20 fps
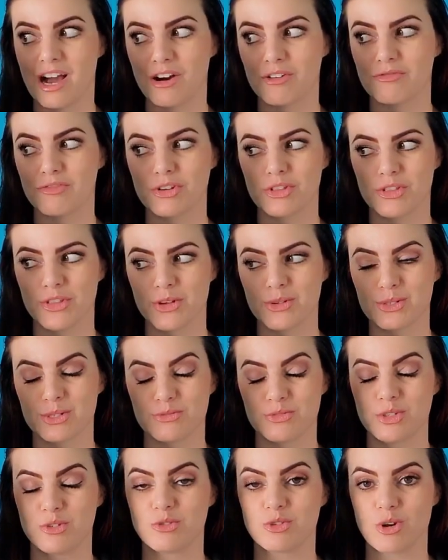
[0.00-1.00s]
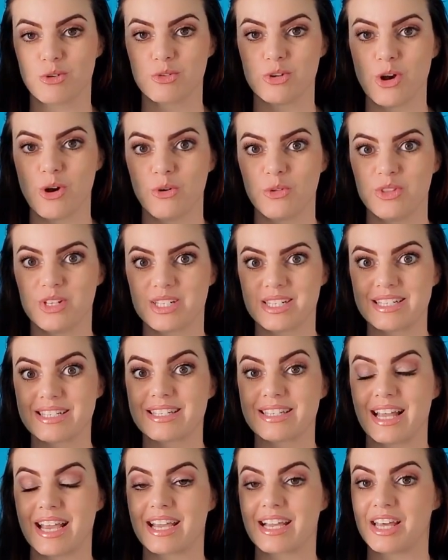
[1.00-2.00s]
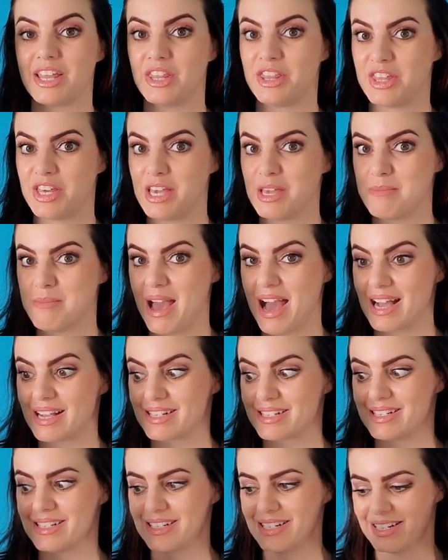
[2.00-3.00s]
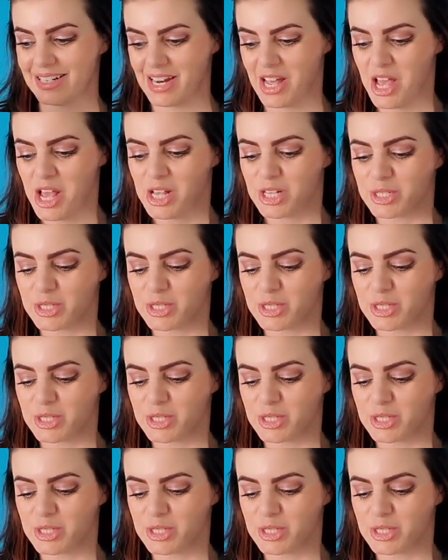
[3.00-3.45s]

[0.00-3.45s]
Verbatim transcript: Now, for those of you who don't know, this is like the magazine.